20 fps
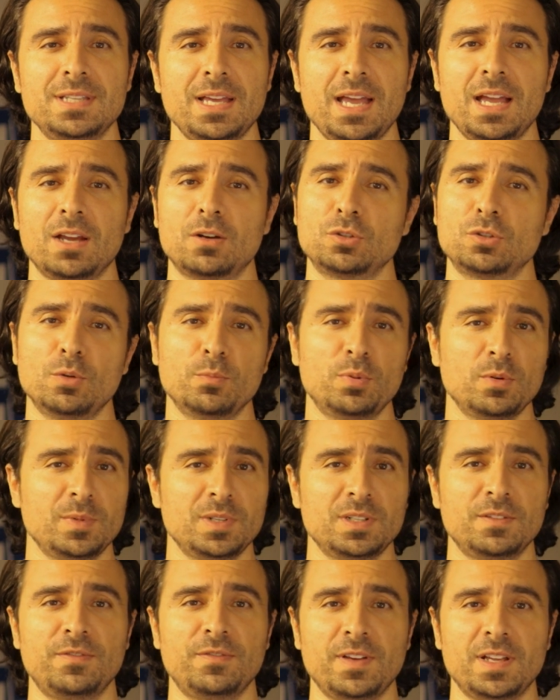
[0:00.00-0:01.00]
in attack or don't
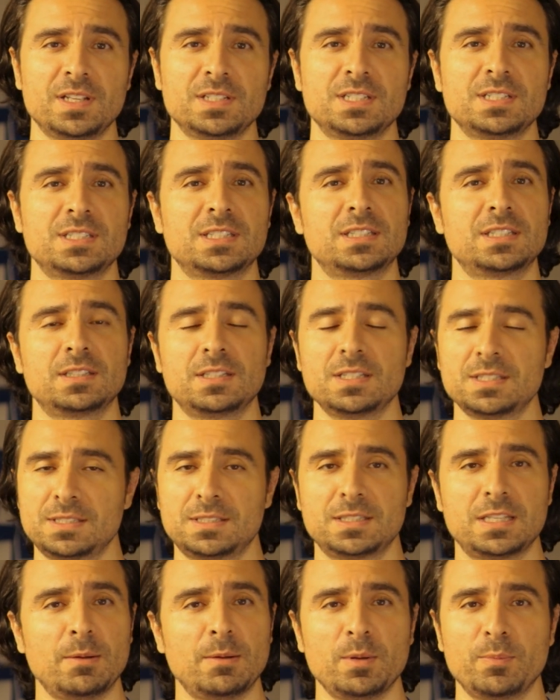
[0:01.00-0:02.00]
put me in defense. Just,
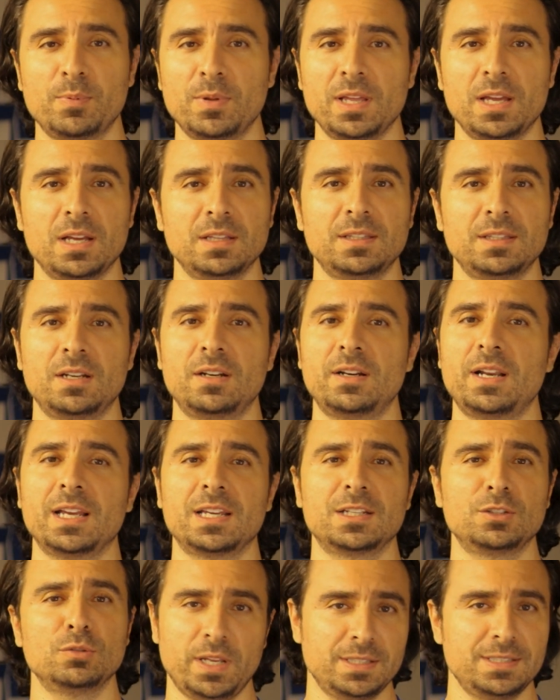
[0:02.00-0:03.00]
just tell me to play out there
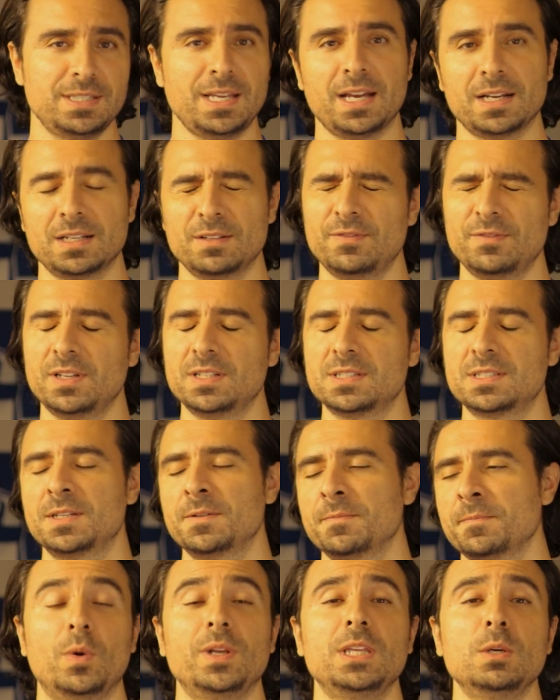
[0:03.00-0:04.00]
and I can play in attack and
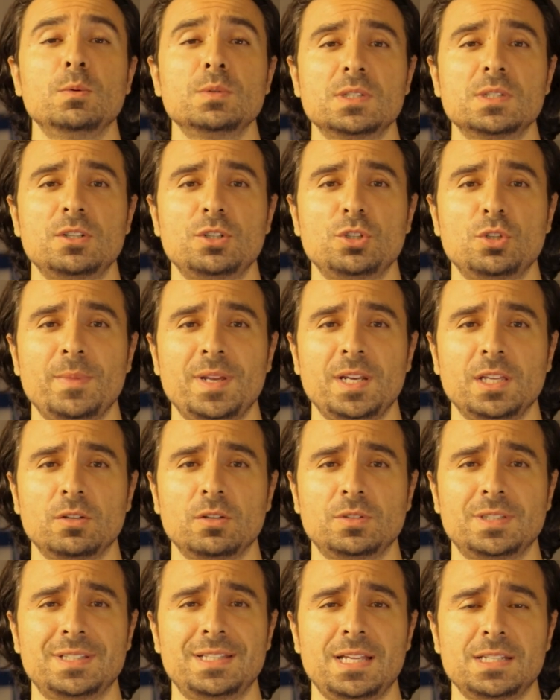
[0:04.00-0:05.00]
defense. When he was under
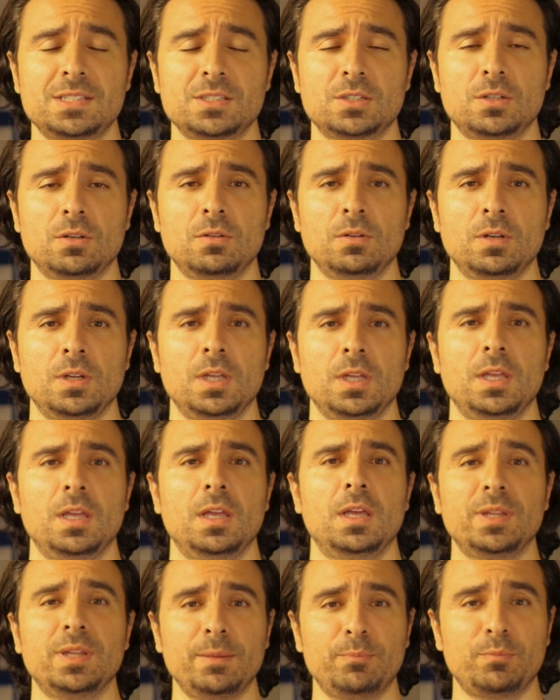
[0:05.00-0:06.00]
Domenico Tedesco,
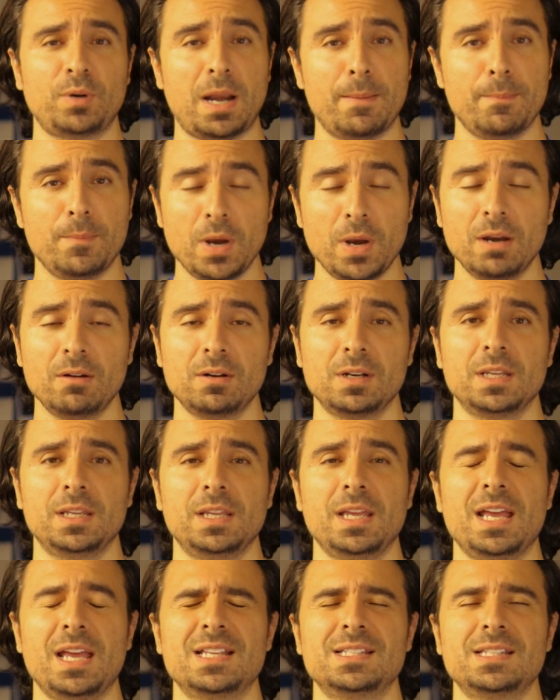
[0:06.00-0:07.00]
he played
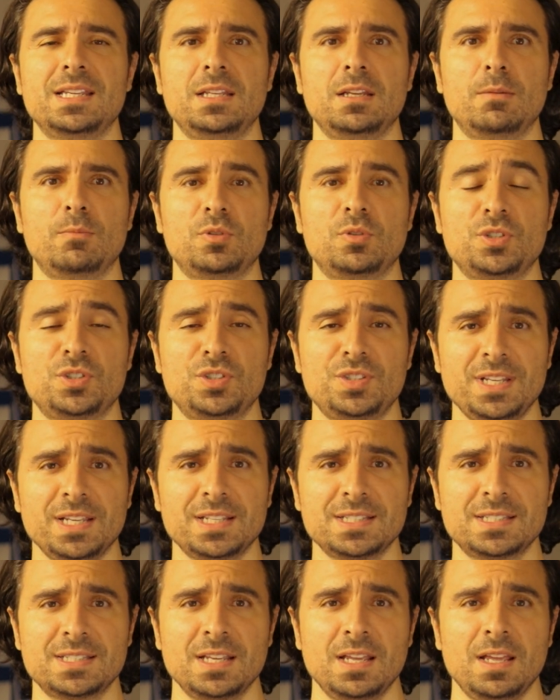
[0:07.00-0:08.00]
primarily as a number
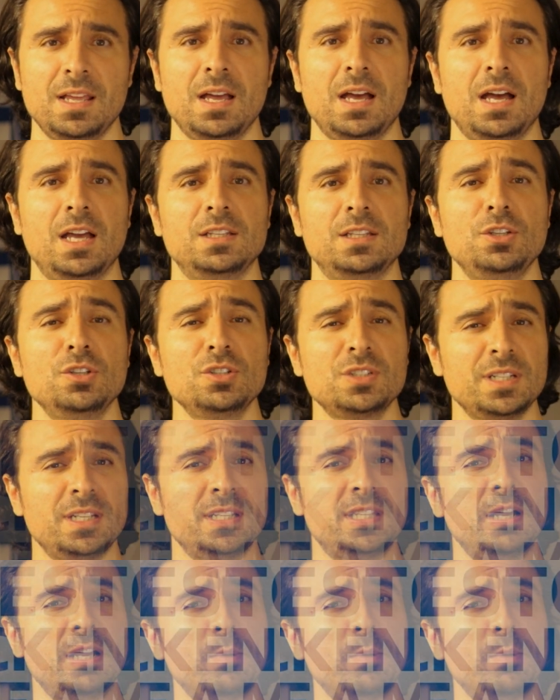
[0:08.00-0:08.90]
six, uh, usually